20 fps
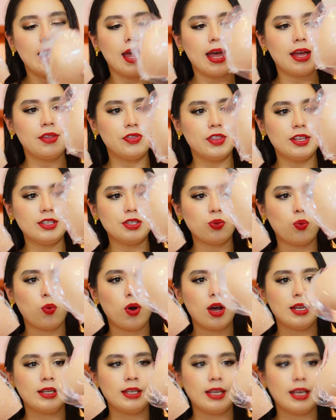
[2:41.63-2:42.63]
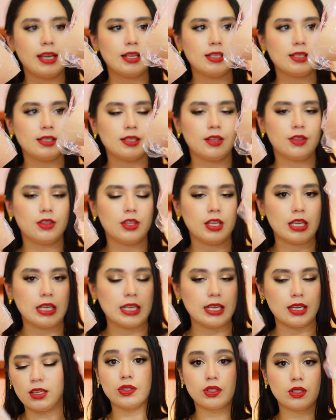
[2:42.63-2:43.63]
And this one is
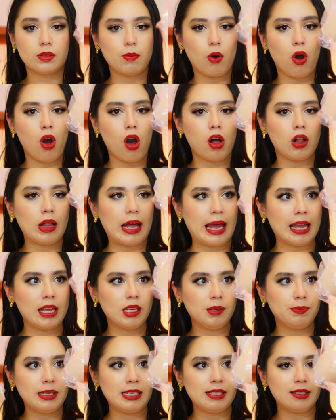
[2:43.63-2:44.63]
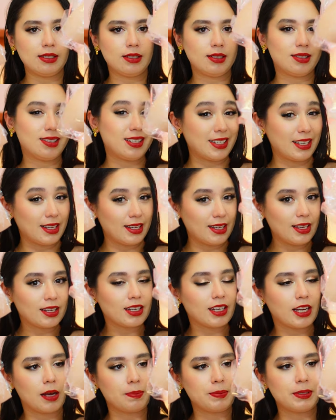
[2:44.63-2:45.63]
the small ABC
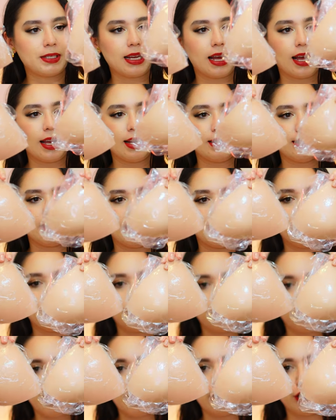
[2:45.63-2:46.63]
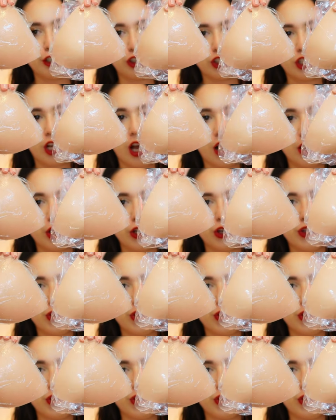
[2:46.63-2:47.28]
cup size in the beige color.